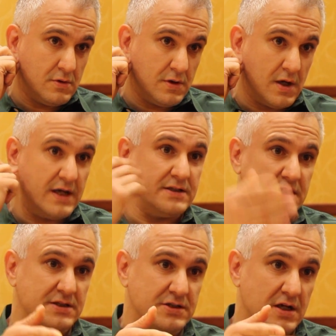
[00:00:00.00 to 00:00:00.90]

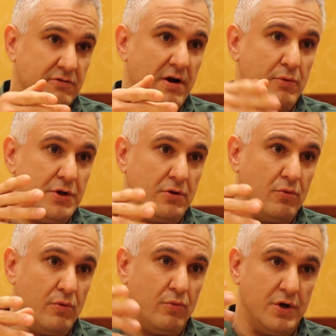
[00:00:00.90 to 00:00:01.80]
That's exactly right.
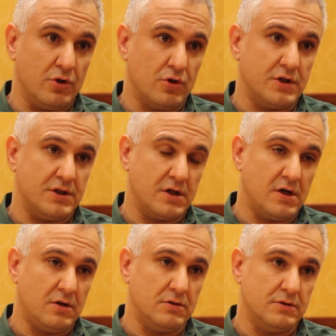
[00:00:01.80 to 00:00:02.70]
When you look at the
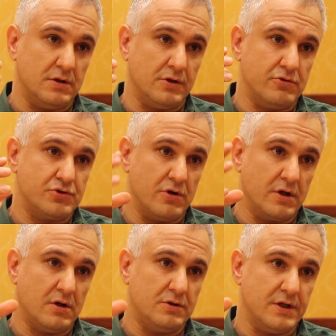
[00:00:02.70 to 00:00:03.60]
literature on
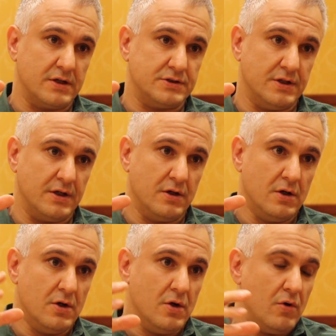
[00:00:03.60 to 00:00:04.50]
cult accident,
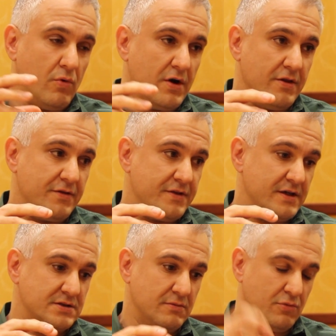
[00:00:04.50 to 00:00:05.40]
one of the
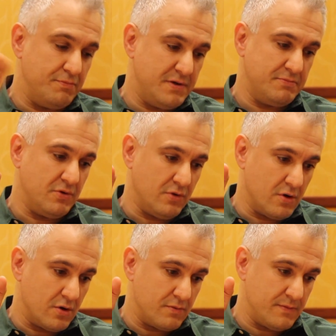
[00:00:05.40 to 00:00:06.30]
things that when people
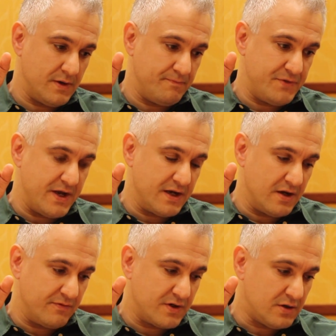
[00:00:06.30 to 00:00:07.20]
are taken
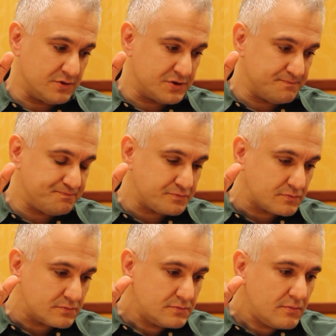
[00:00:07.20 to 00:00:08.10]
out of cults,
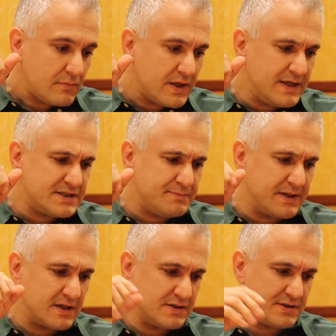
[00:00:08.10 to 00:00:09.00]
it's
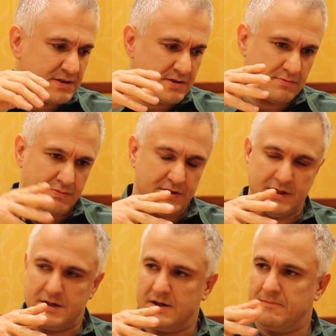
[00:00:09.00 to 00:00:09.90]
because
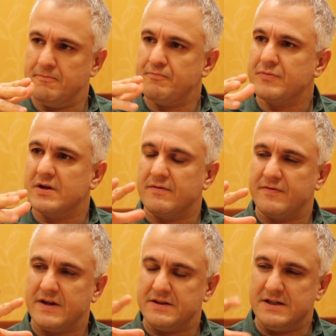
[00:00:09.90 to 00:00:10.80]
the I
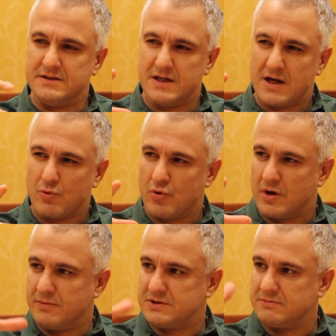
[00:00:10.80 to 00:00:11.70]
forget the exact
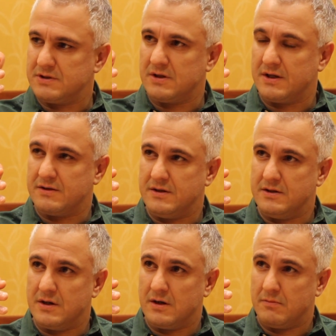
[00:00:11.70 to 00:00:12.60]
wording, but something like
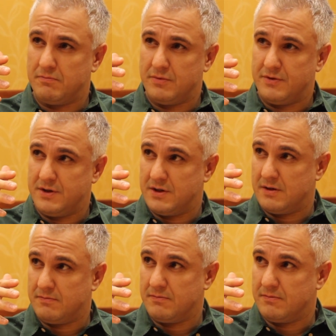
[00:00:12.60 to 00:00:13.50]

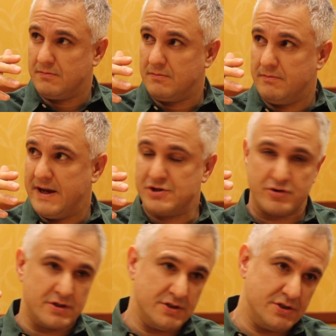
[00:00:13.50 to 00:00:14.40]
the
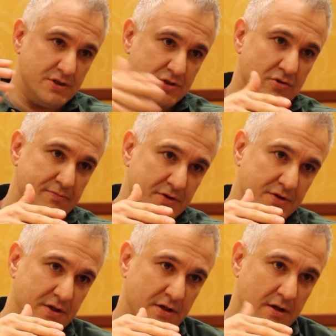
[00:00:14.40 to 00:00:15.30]
matrix is disrupted,
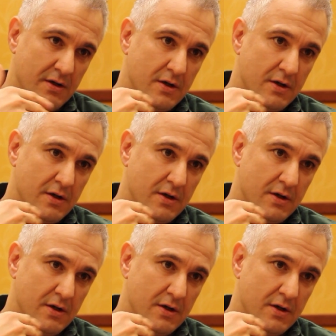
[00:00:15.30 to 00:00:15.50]
the